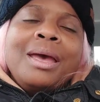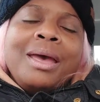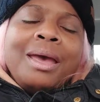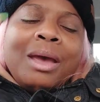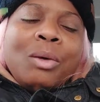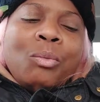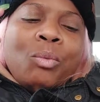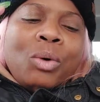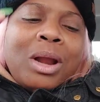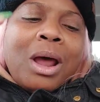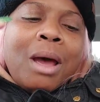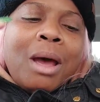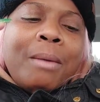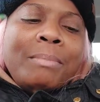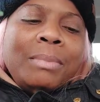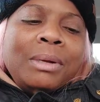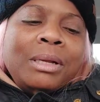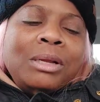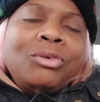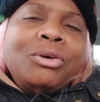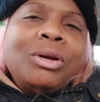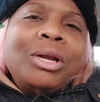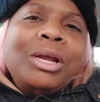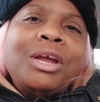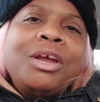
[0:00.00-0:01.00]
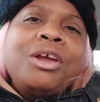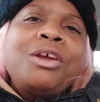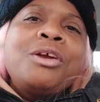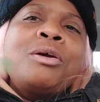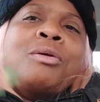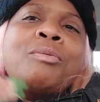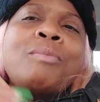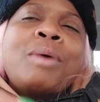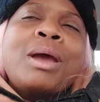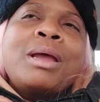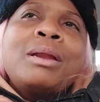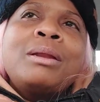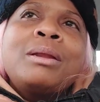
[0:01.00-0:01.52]
And what I'm literally
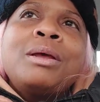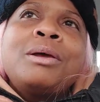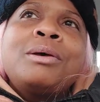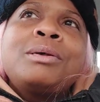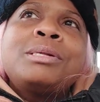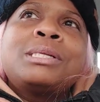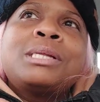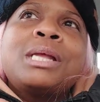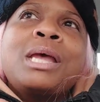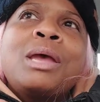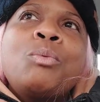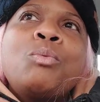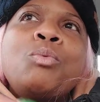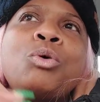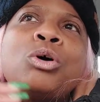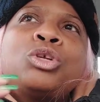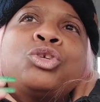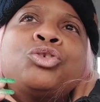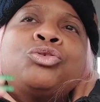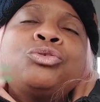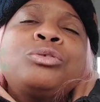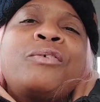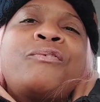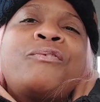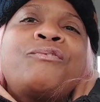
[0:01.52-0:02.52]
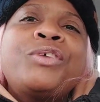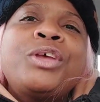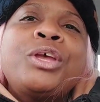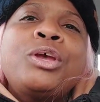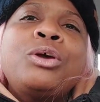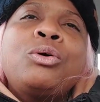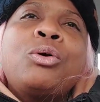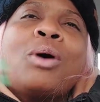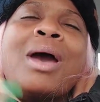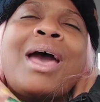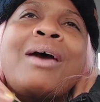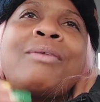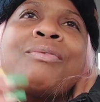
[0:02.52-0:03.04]
hearing right now is they want you to
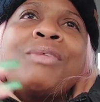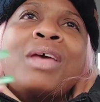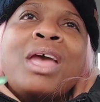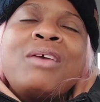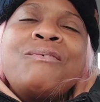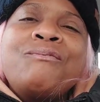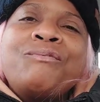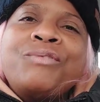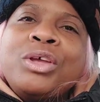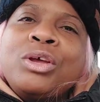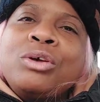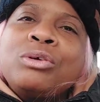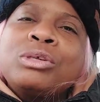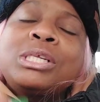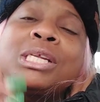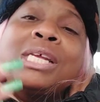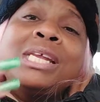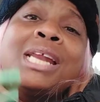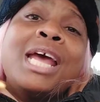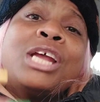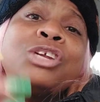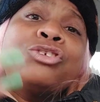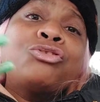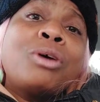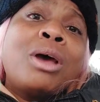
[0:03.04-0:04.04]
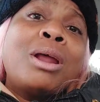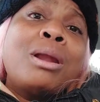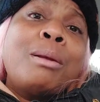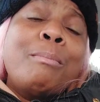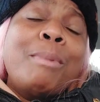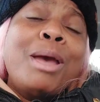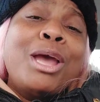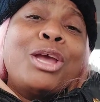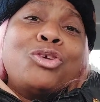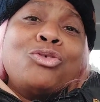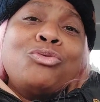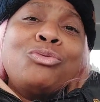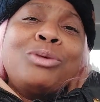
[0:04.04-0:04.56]
feel how they feel. See, they trying to
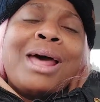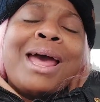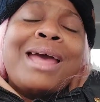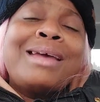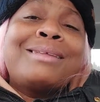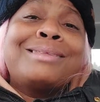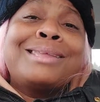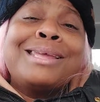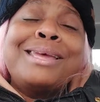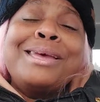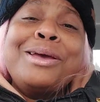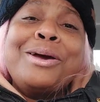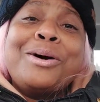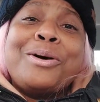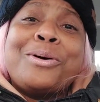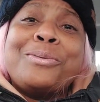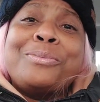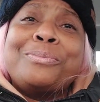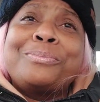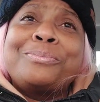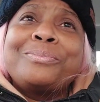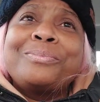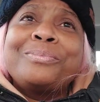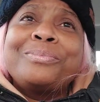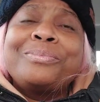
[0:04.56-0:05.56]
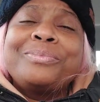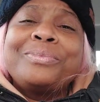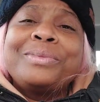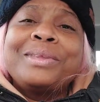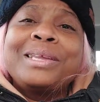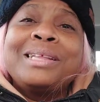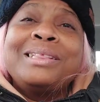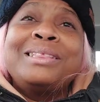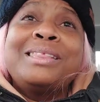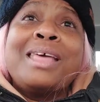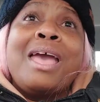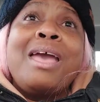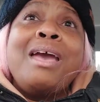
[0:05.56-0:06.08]
make you like them.
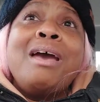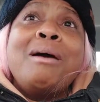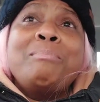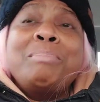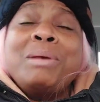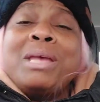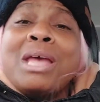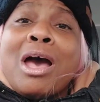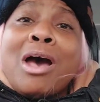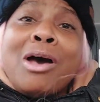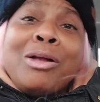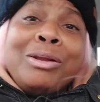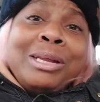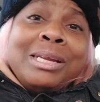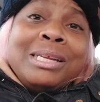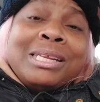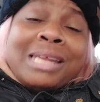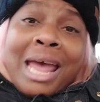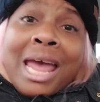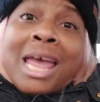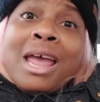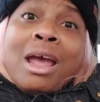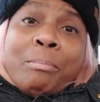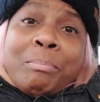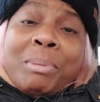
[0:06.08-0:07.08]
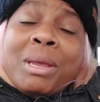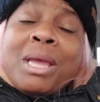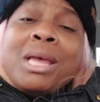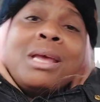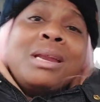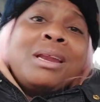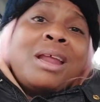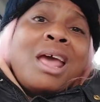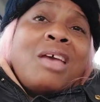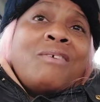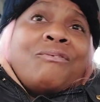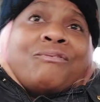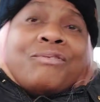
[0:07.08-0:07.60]
They'll be all, they'll be in
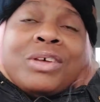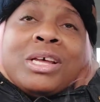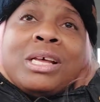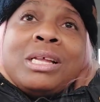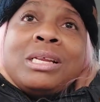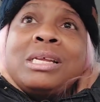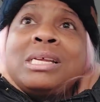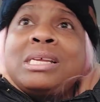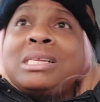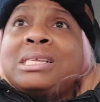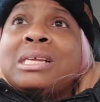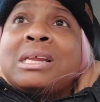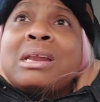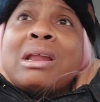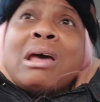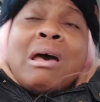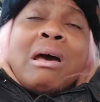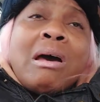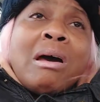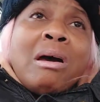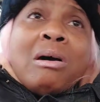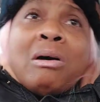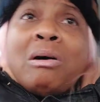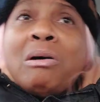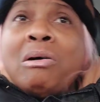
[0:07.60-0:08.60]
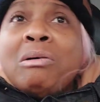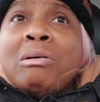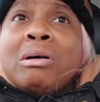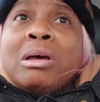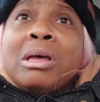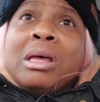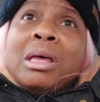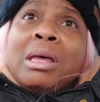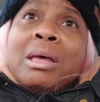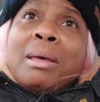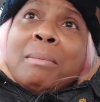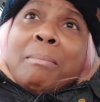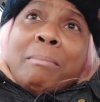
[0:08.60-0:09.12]
their feelings and all
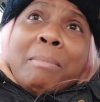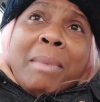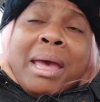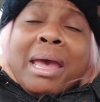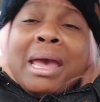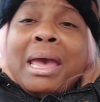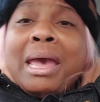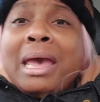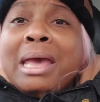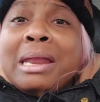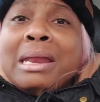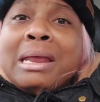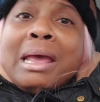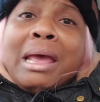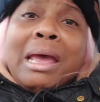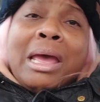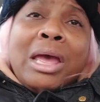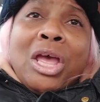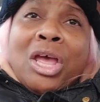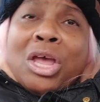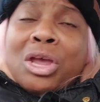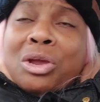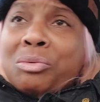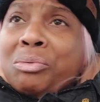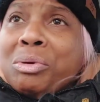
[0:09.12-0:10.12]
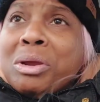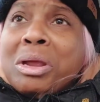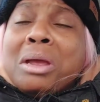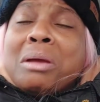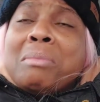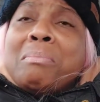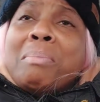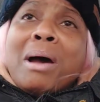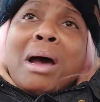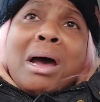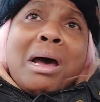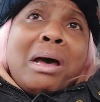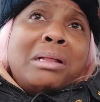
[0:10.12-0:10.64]
mad and angry
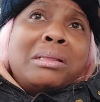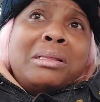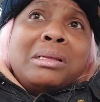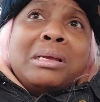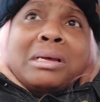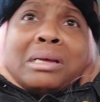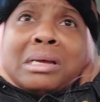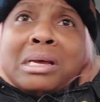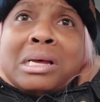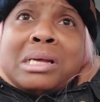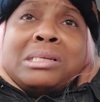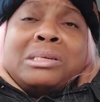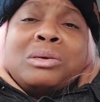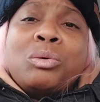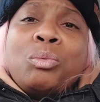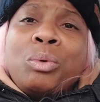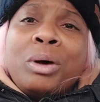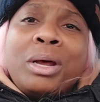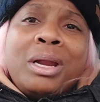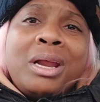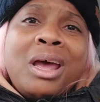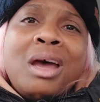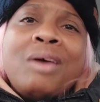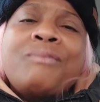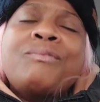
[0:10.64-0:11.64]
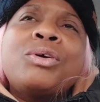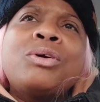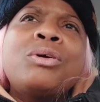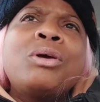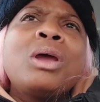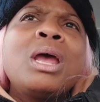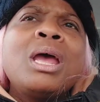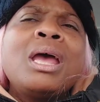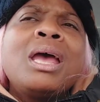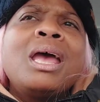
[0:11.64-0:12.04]
and bothered because of whatever.